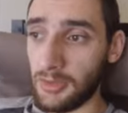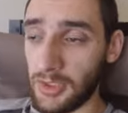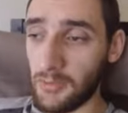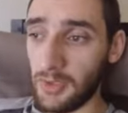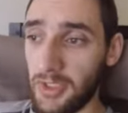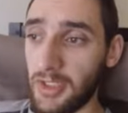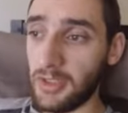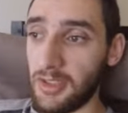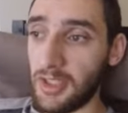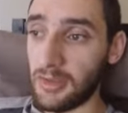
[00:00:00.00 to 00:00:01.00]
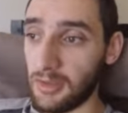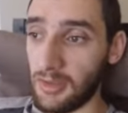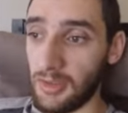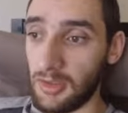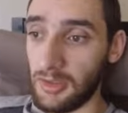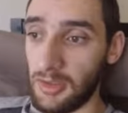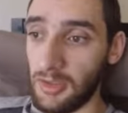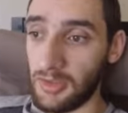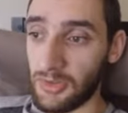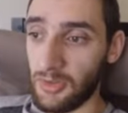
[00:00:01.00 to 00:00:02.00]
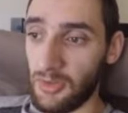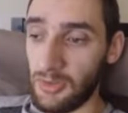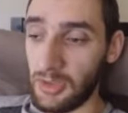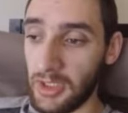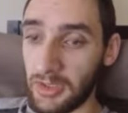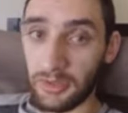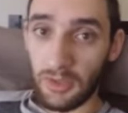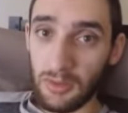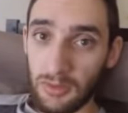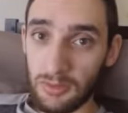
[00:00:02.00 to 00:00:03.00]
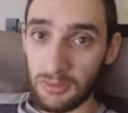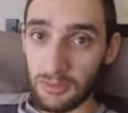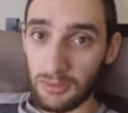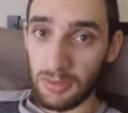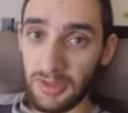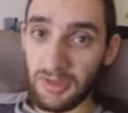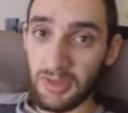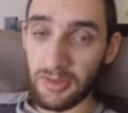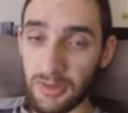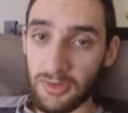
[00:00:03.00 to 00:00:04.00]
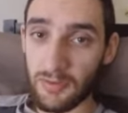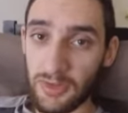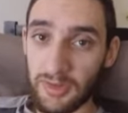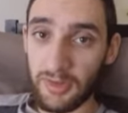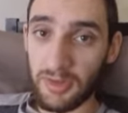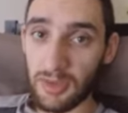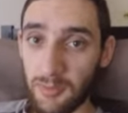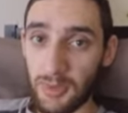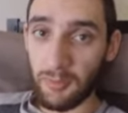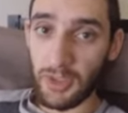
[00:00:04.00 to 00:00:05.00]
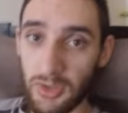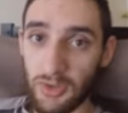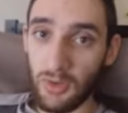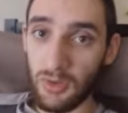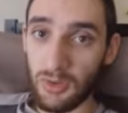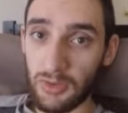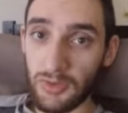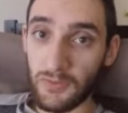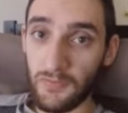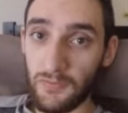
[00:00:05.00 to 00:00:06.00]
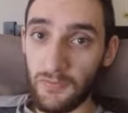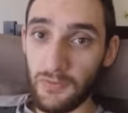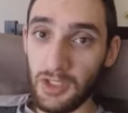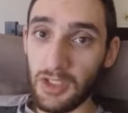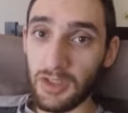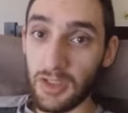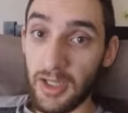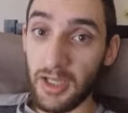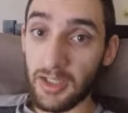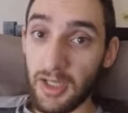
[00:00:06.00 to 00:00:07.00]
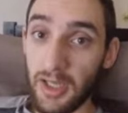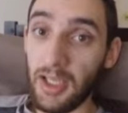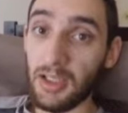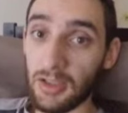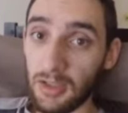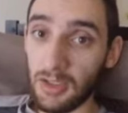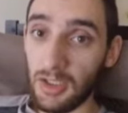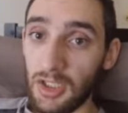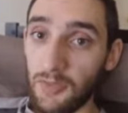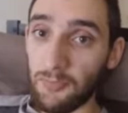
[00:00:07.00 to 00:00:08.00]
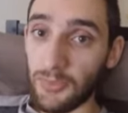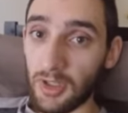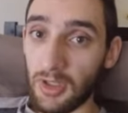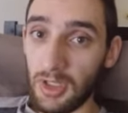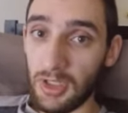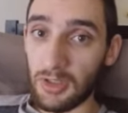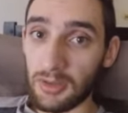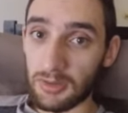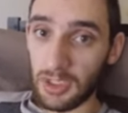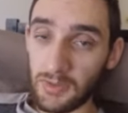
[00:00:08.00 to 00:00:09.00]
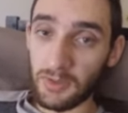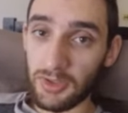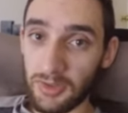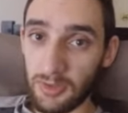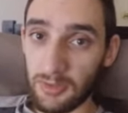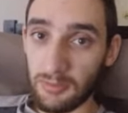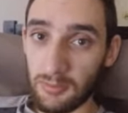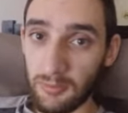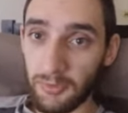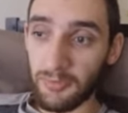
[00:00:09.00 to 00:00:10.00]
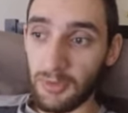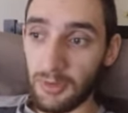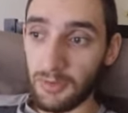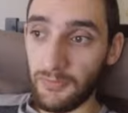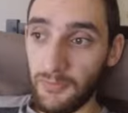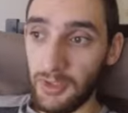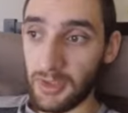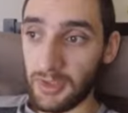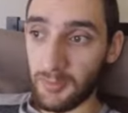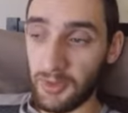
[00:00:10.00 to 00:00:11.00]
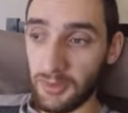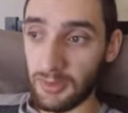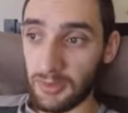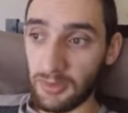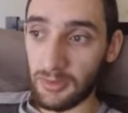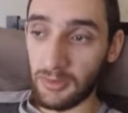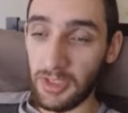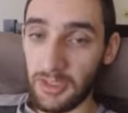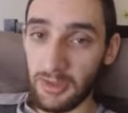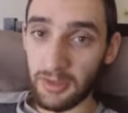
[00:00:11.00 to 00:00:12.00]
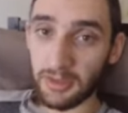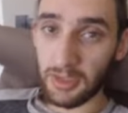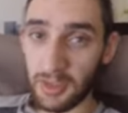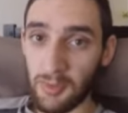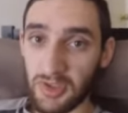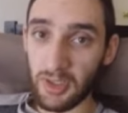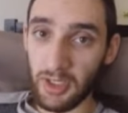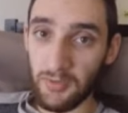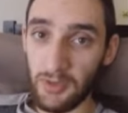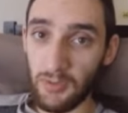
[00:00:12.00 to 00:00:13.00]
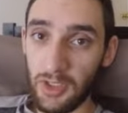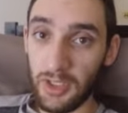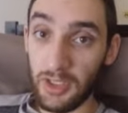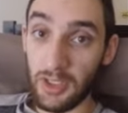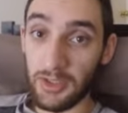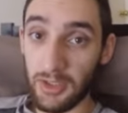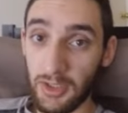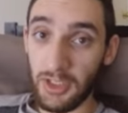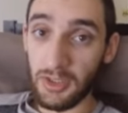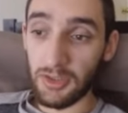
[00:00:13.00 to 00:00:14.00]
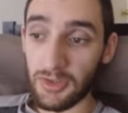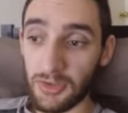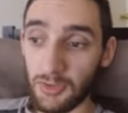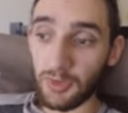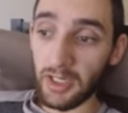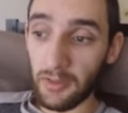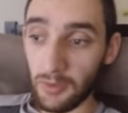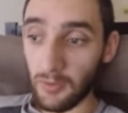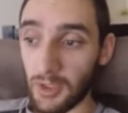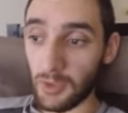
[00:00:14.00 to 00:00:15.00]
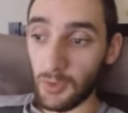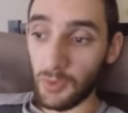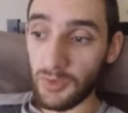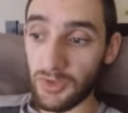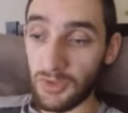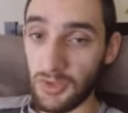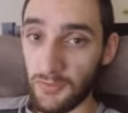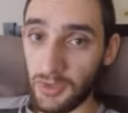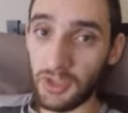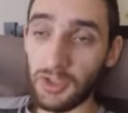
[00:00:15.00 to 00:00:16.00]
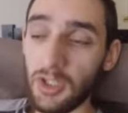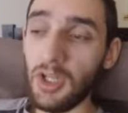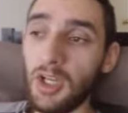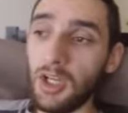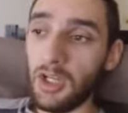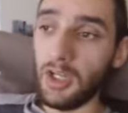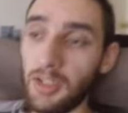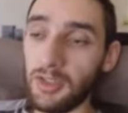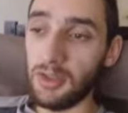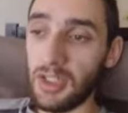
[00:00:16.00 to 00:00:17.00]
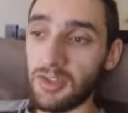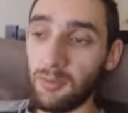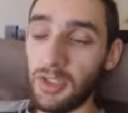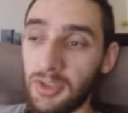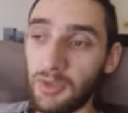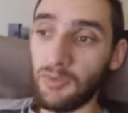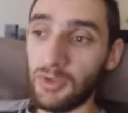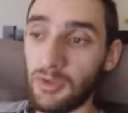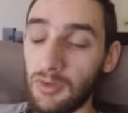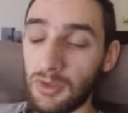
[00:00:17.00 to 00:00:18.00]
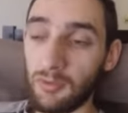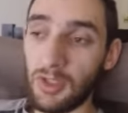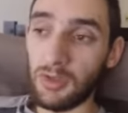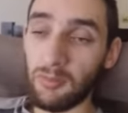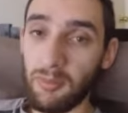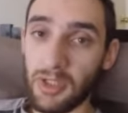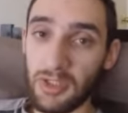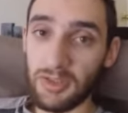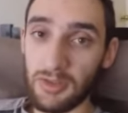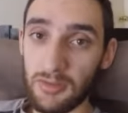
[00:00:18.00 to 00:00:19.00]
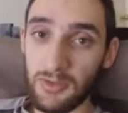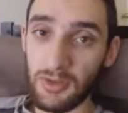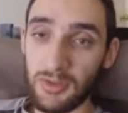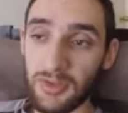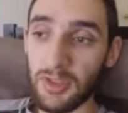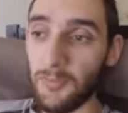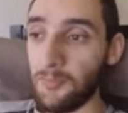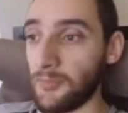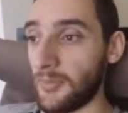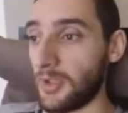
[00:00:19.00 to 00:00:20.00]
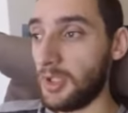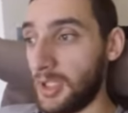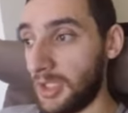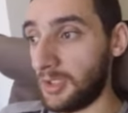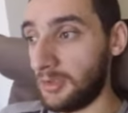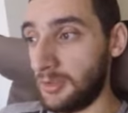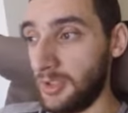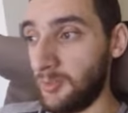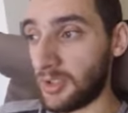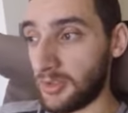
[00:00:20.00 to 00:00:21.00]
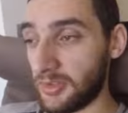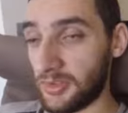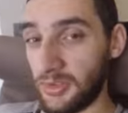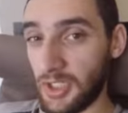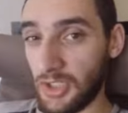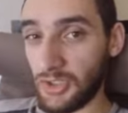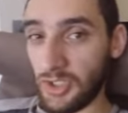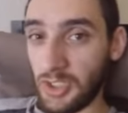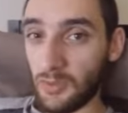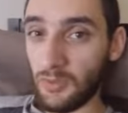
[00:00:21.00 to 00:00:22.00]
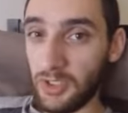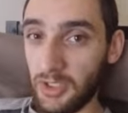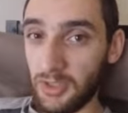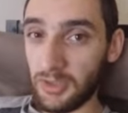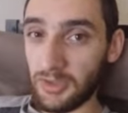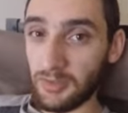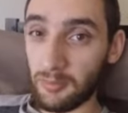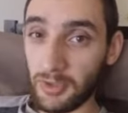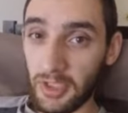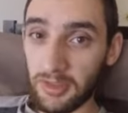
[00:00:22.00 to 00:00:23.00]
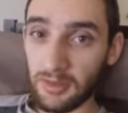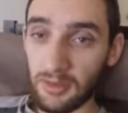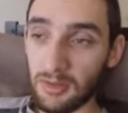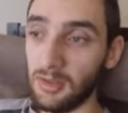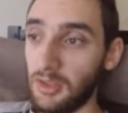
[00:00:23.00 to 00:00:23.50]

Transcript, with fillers: that we get that it's all like the whole existence of the system depends on fear and hate uh, as we saw before, fear is built through the idea that enemies are everywhere and the hate is to everyone who is different. And it doesn't matter if we talk about political views, uh, liberals in Russia are very suppressed